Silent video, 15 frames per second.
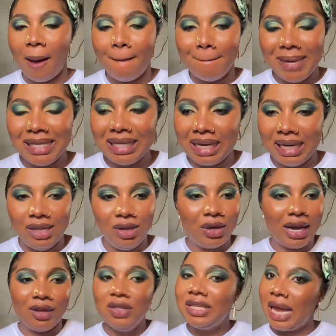Basically, you
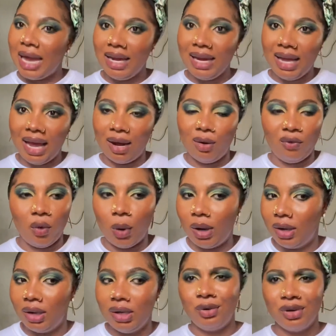can use any kind of
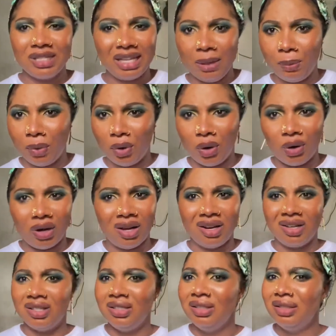oil, rosehip
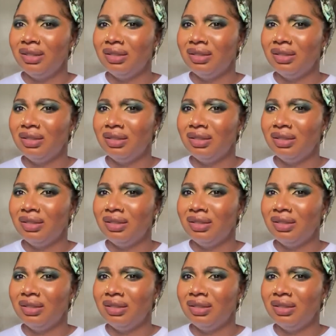oil,